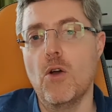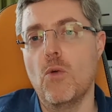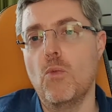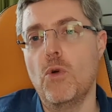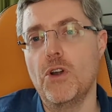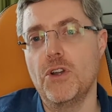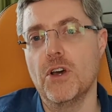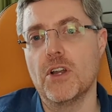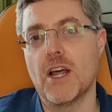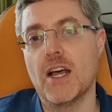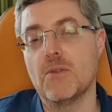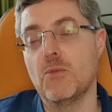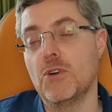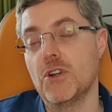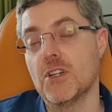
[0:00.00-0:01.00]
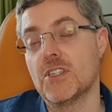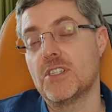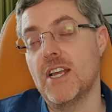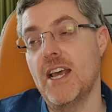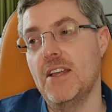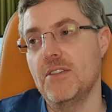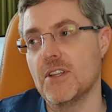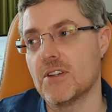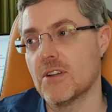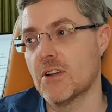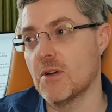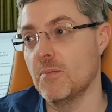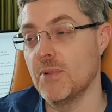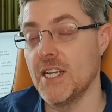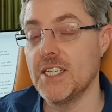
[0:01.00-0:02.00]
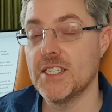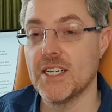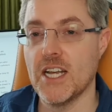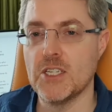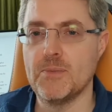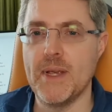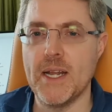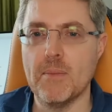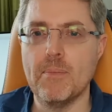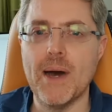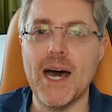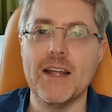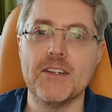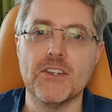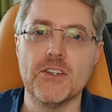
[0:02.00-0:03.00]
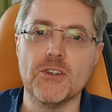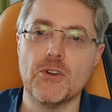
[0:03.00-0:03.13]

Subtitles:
We're not saying that completion has been abandoned,